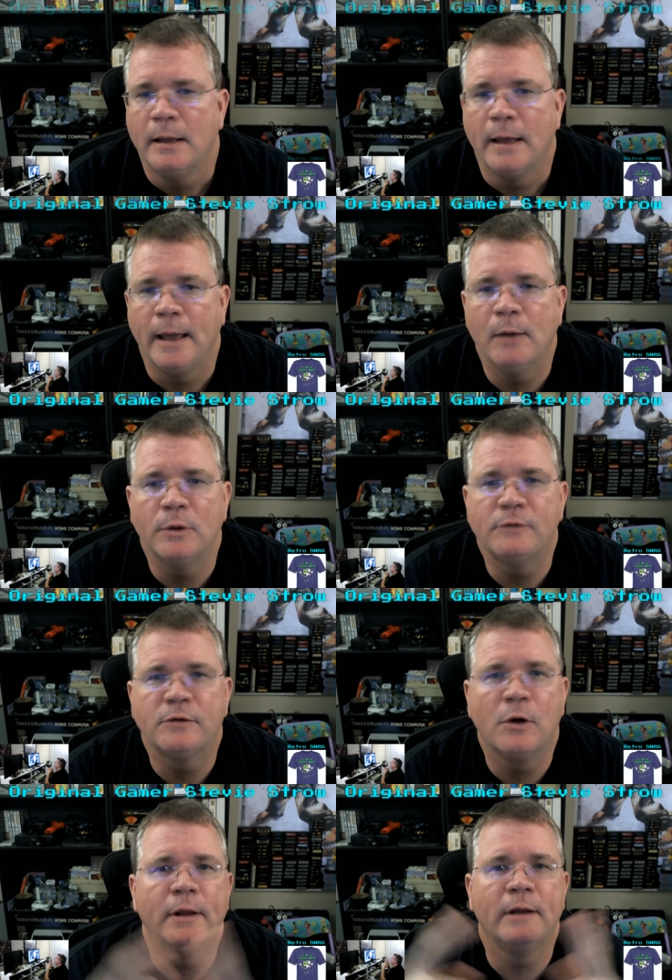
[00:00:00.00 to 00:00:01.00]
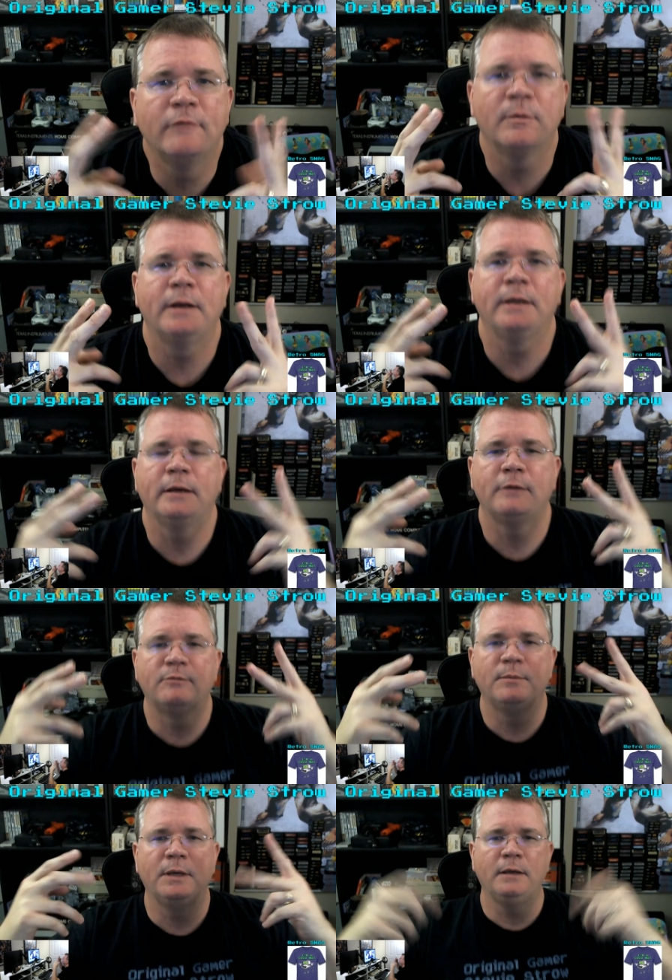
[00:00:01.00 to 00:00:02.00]
Hey, what's going on, everybody?
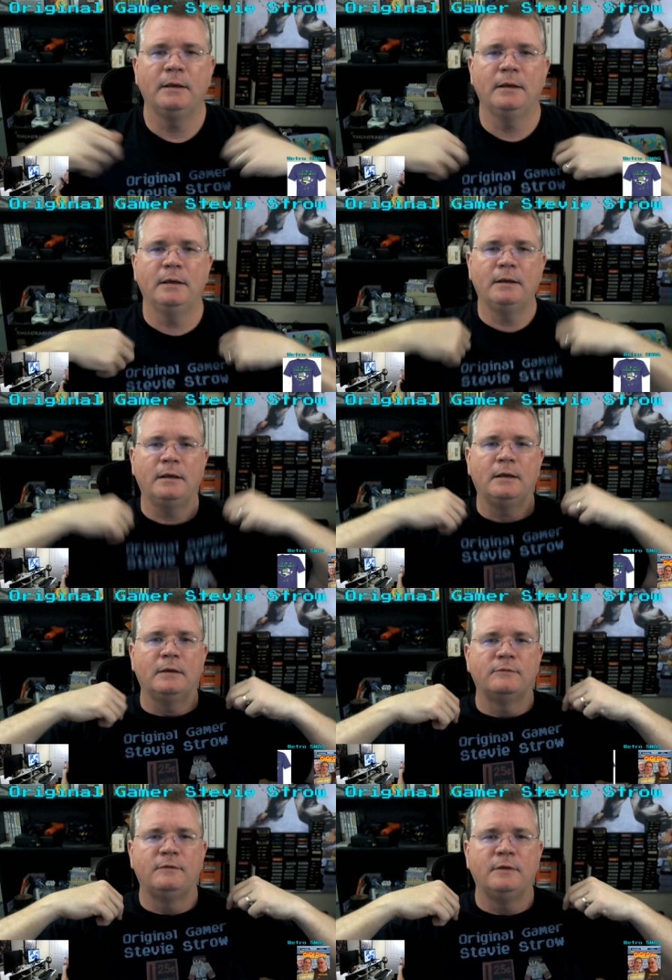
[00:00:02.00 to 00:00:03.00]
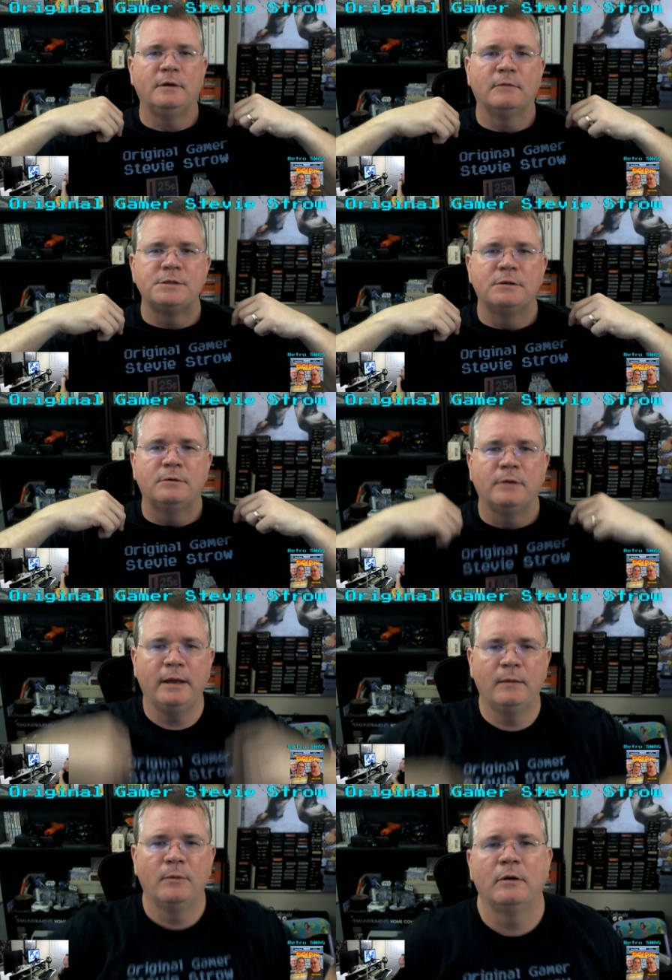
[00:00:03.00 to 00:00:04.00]
It's me. It is the original
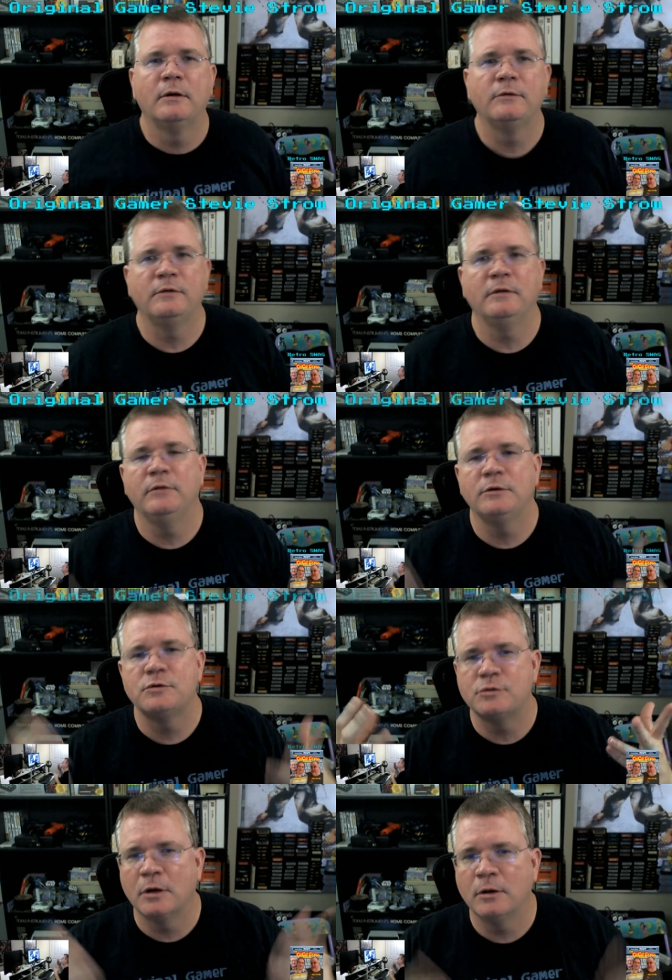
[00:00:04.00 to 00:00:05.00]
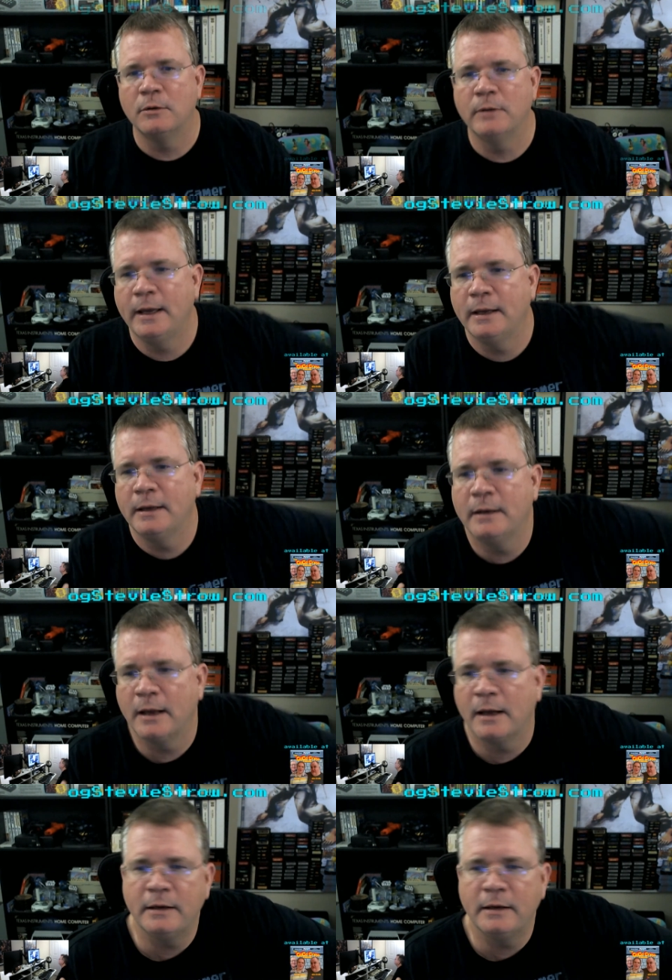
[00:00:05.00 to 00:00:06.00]
gamer, Stevie Stroh, and
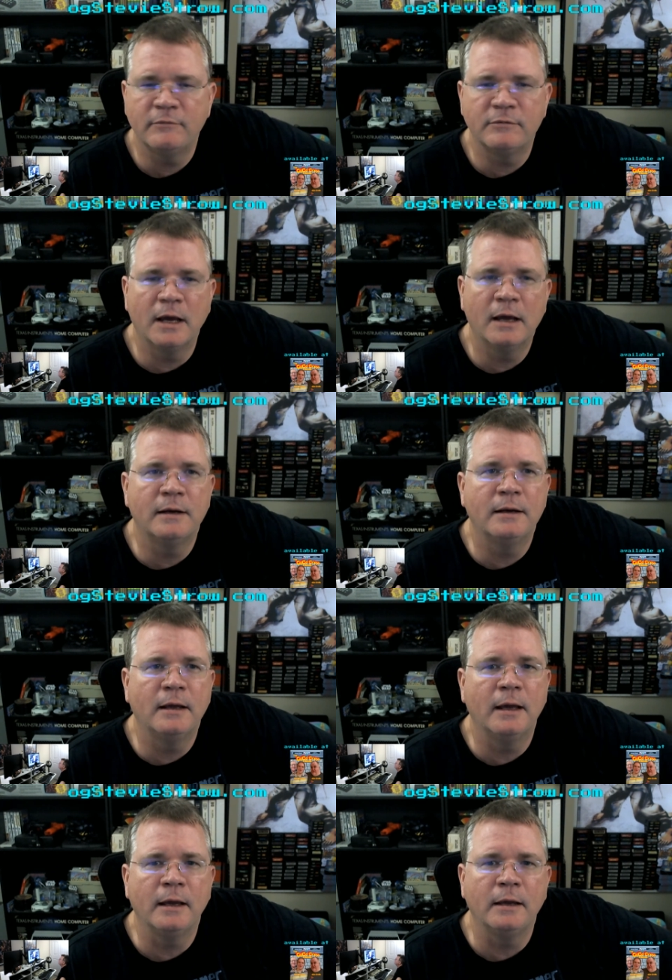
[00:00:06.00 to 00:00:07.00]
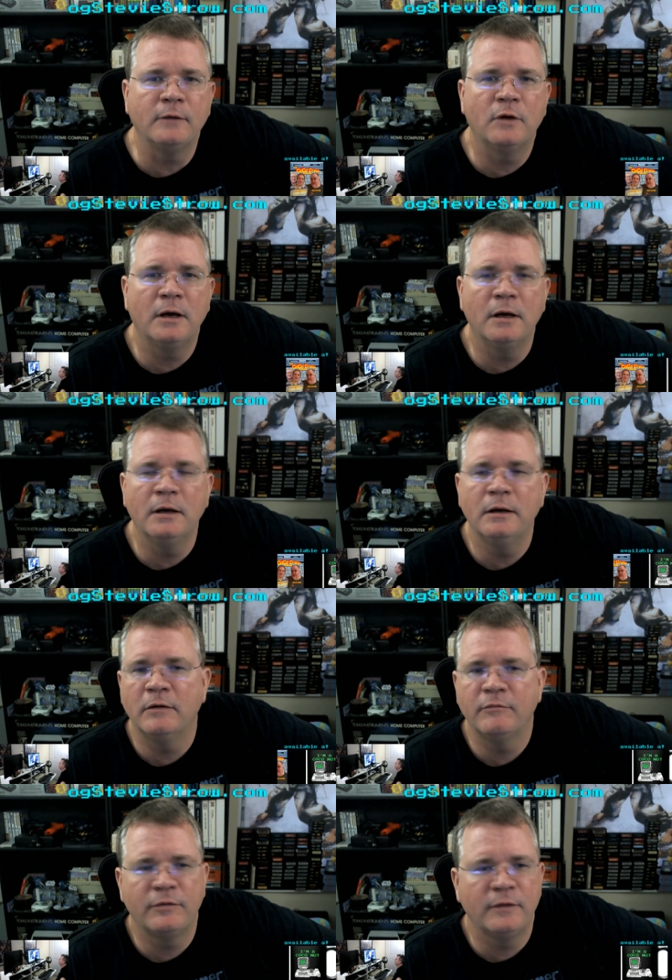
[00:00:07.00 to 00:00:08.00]
I have got a ton
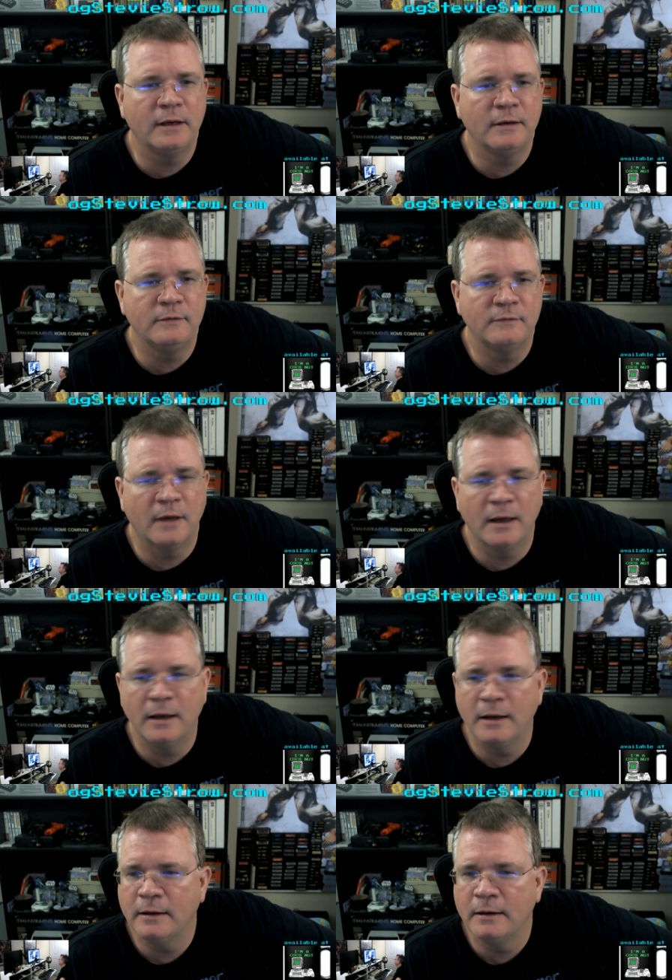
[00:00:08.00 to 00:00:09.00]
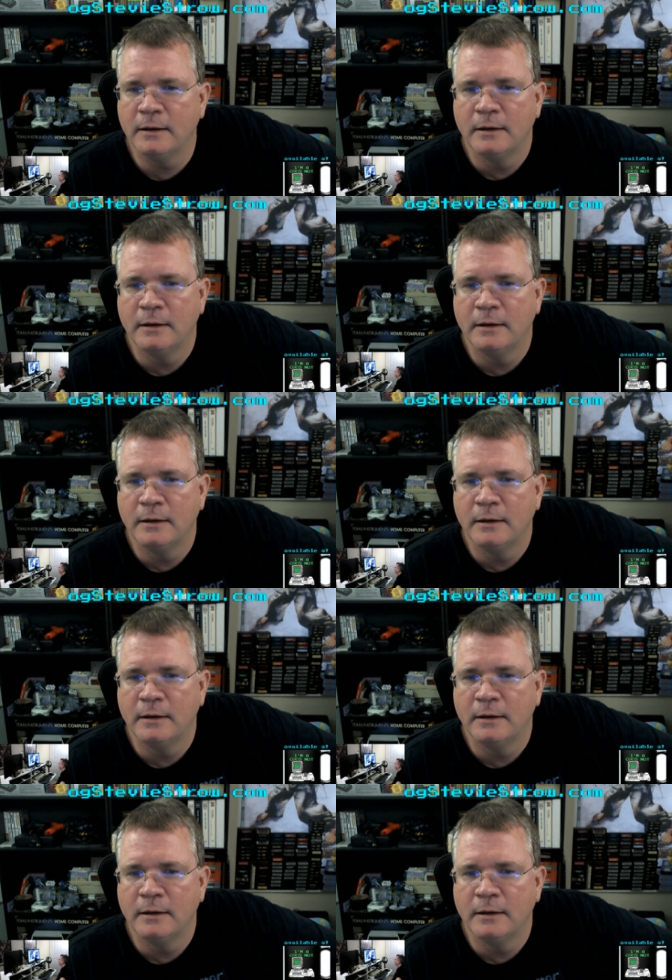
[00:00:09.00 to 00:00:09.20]
of things I